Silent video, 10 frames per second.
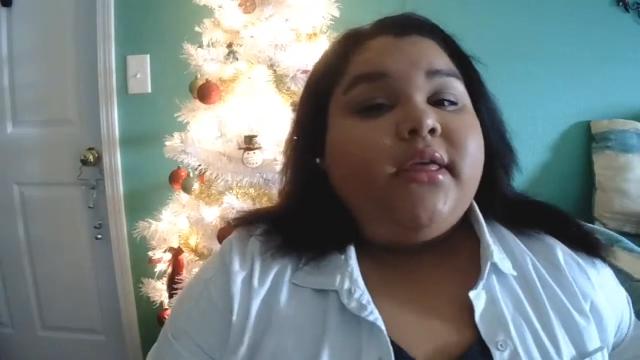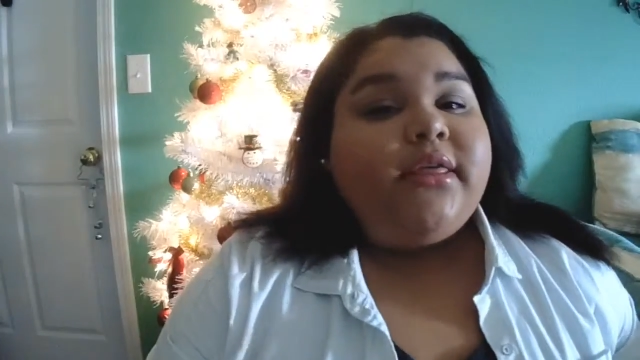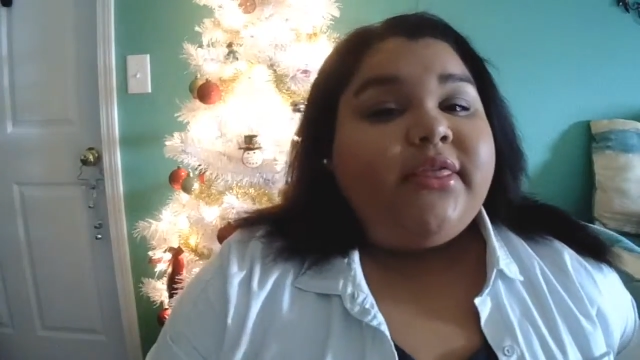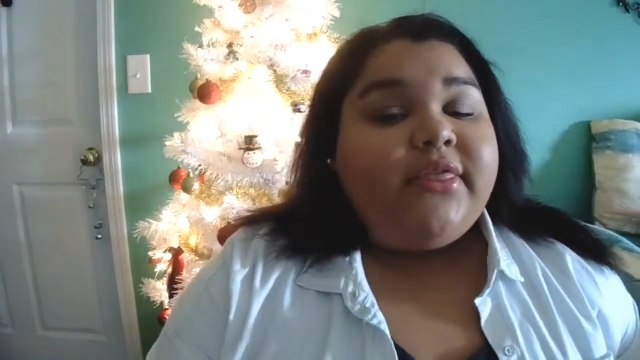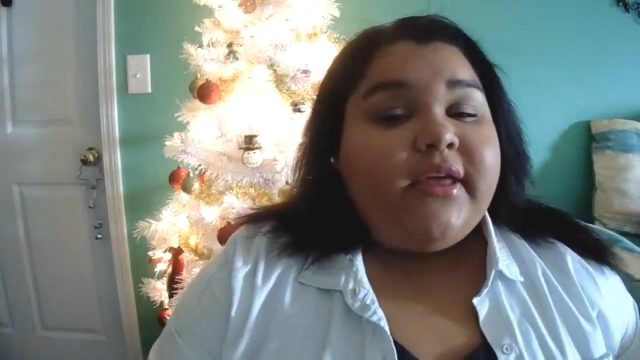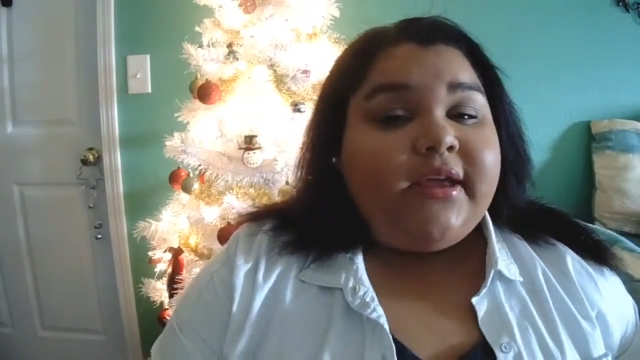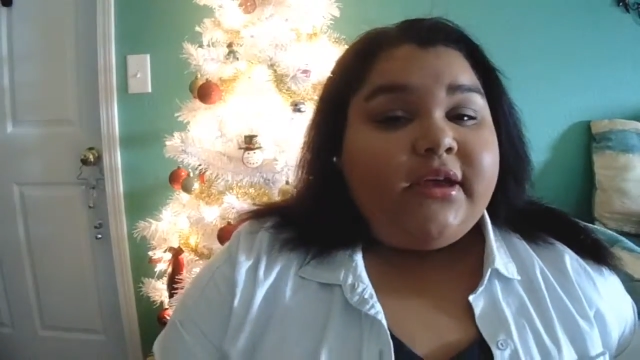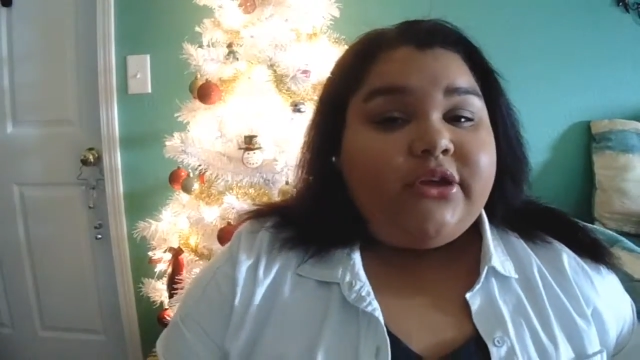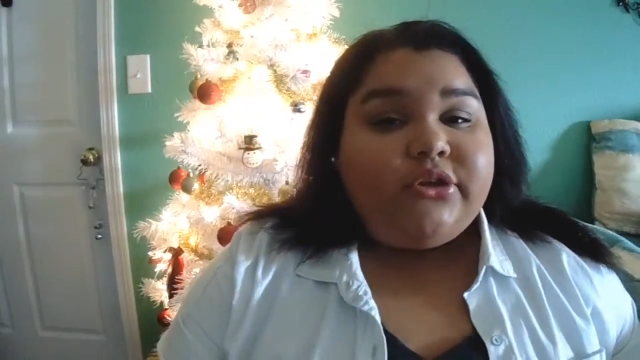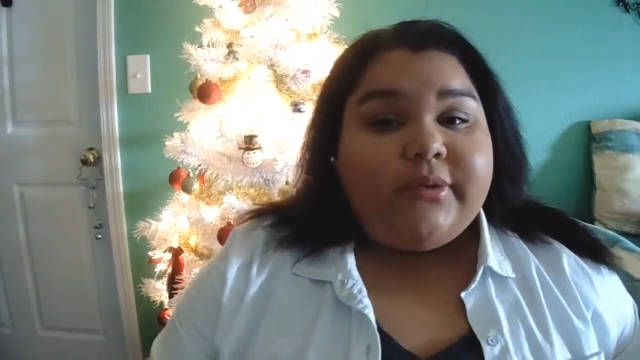
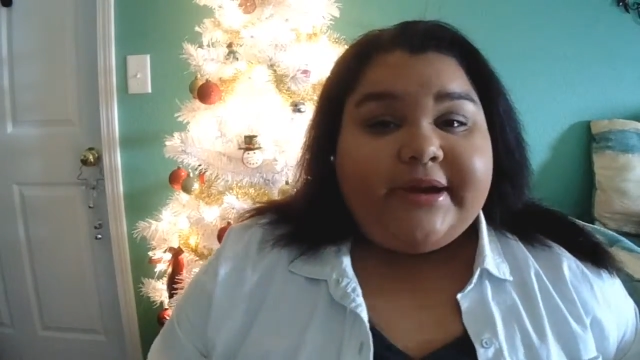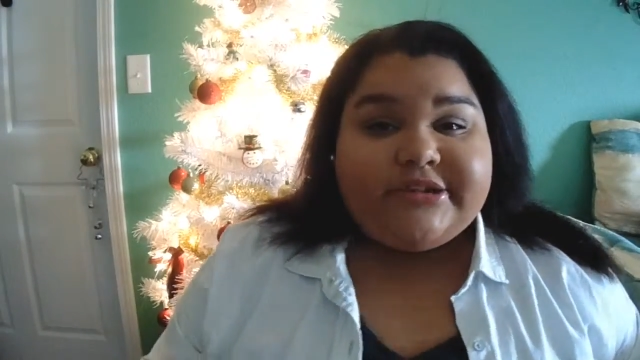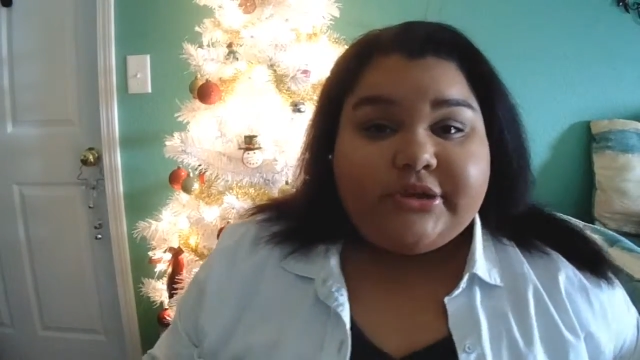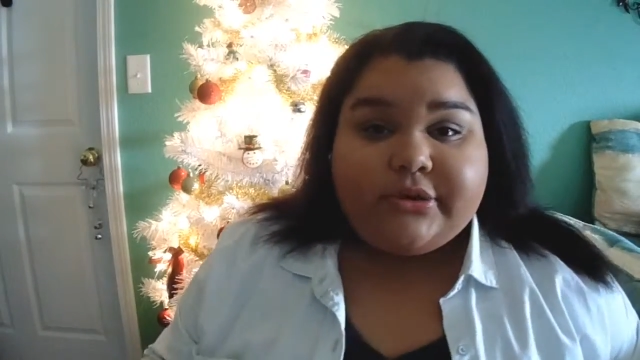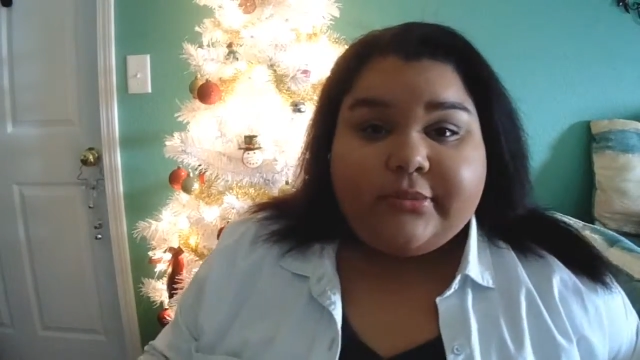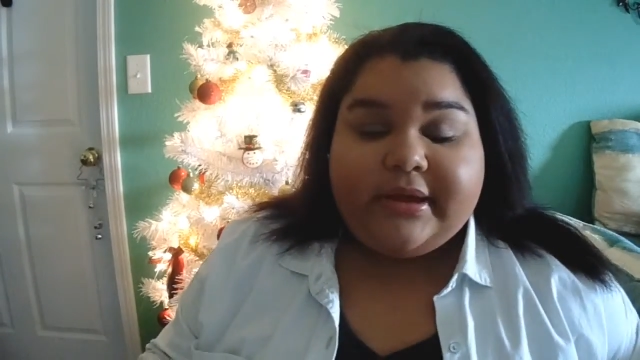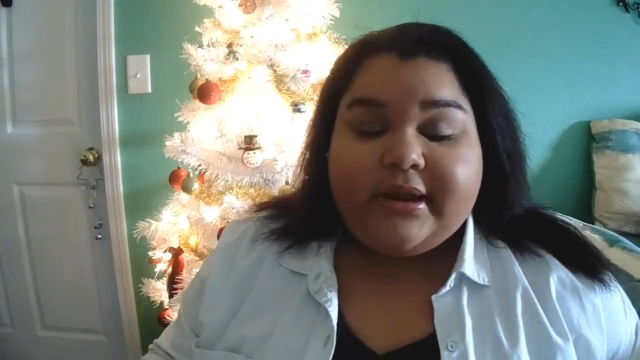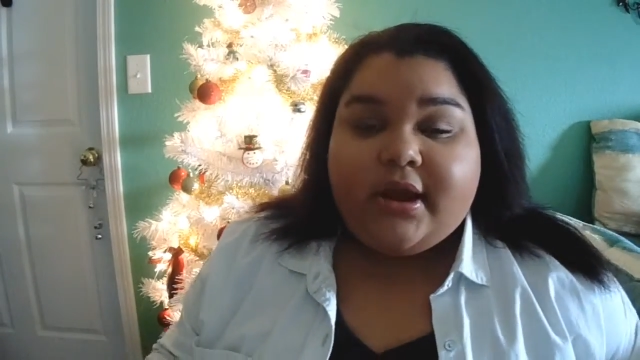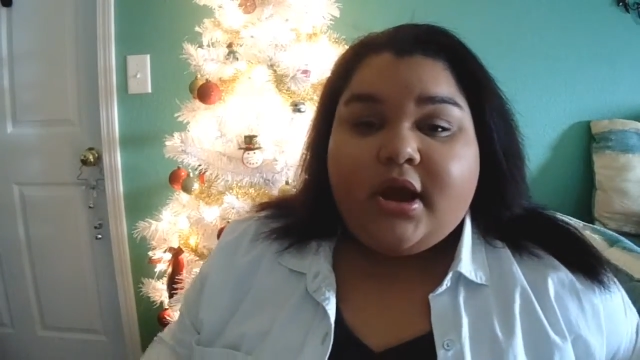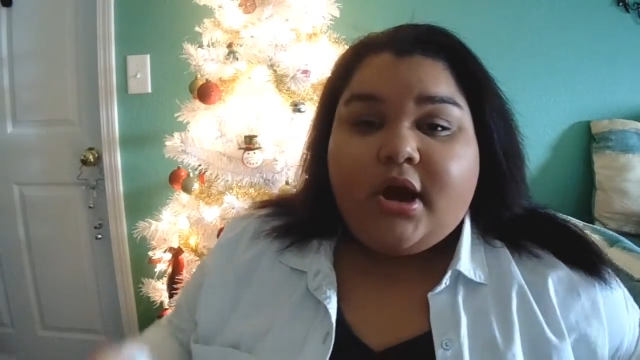thing you guys are going to
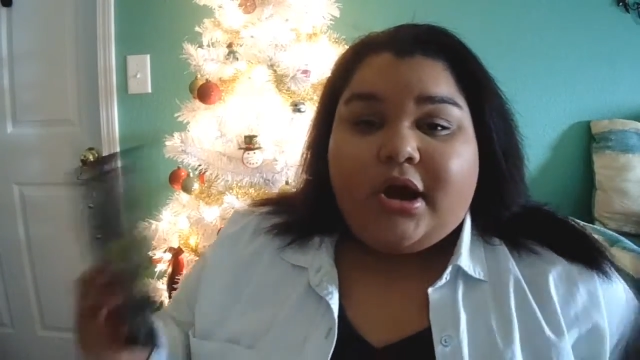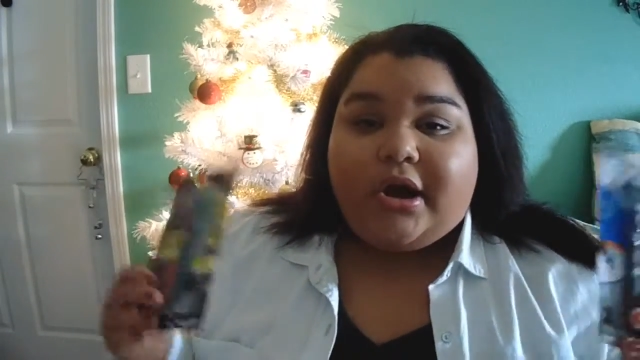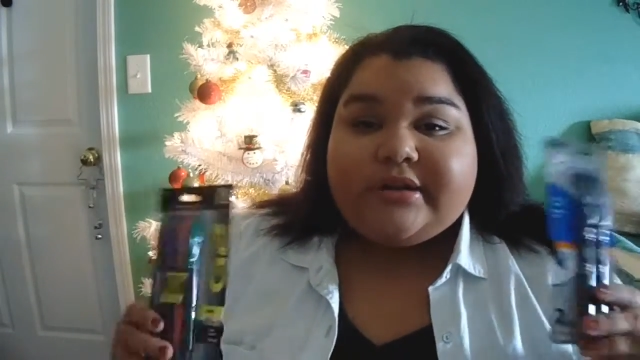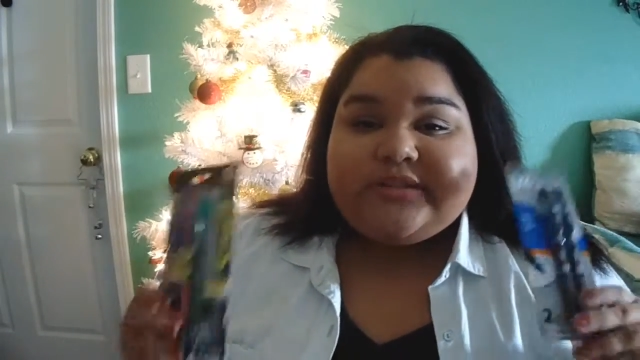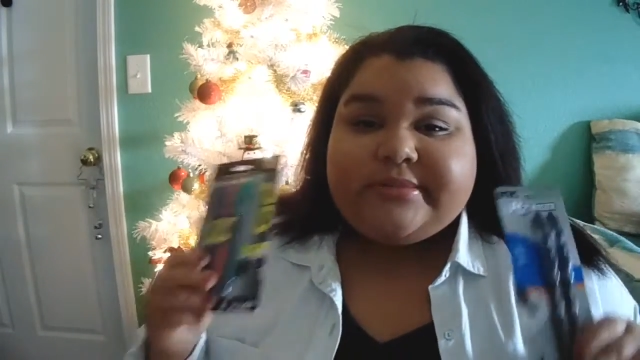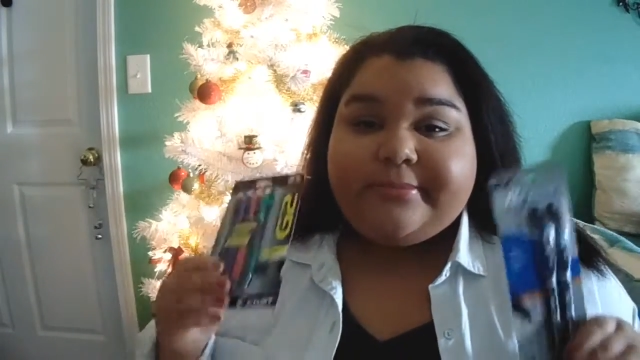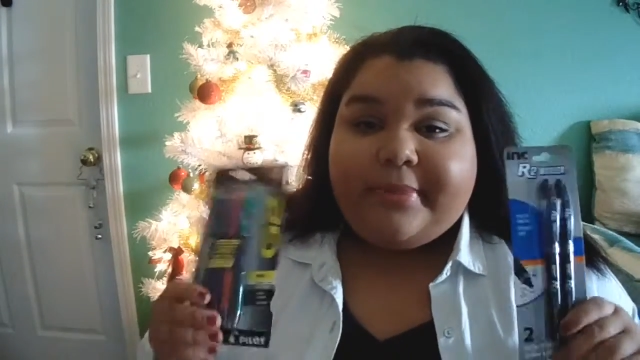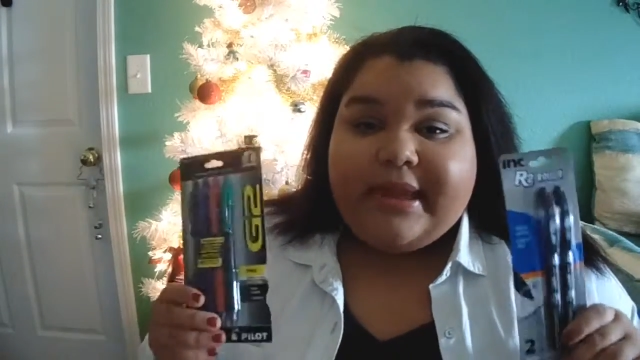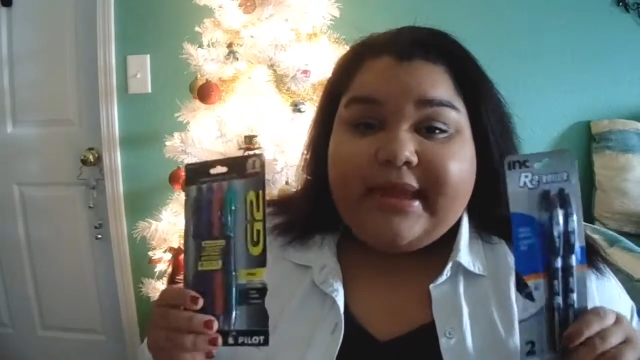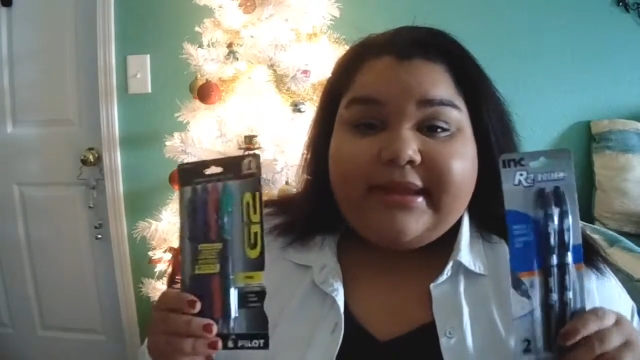win are some
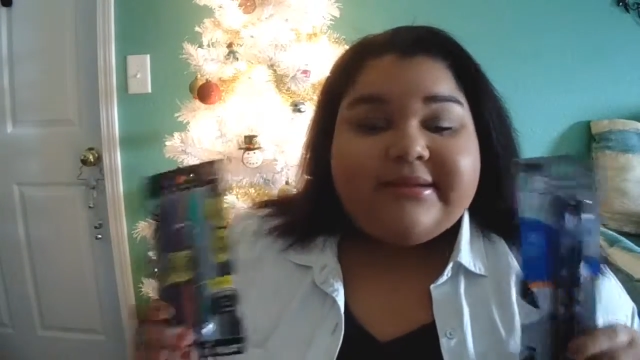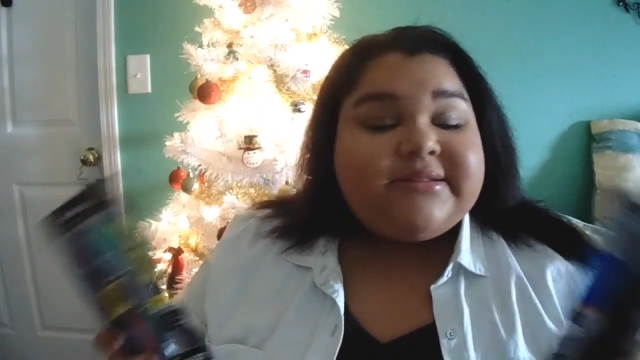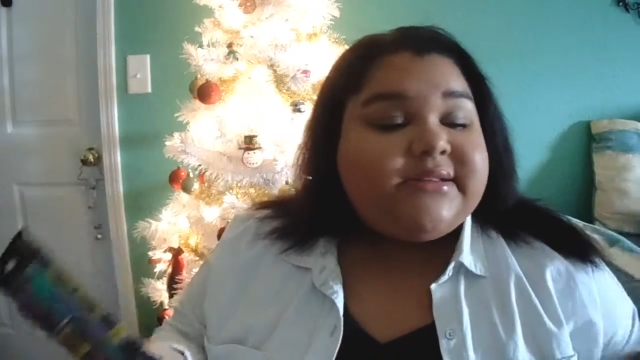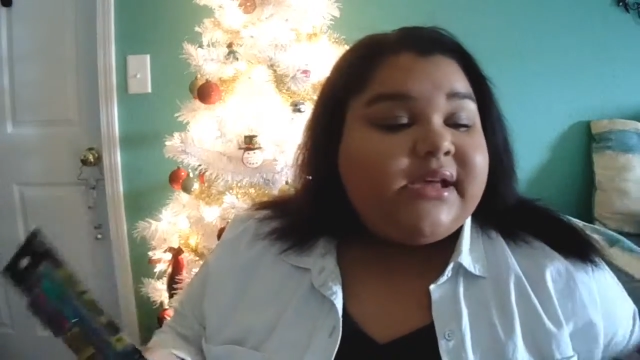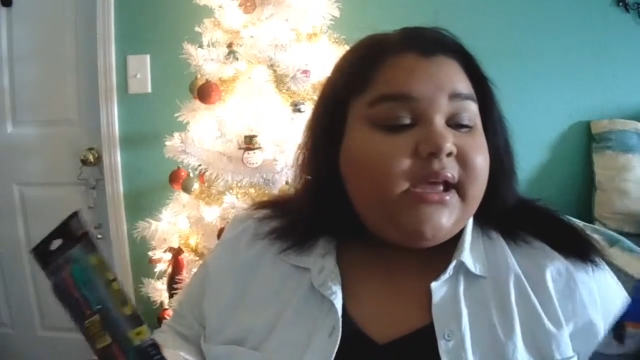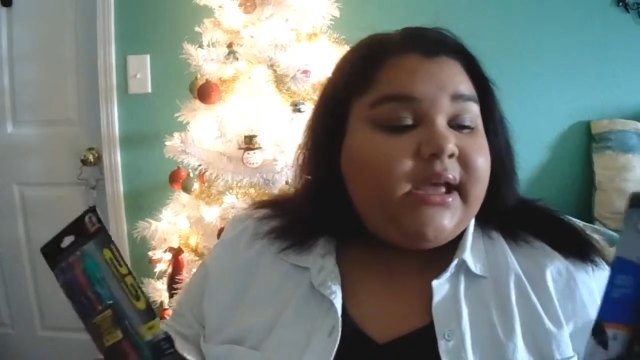pens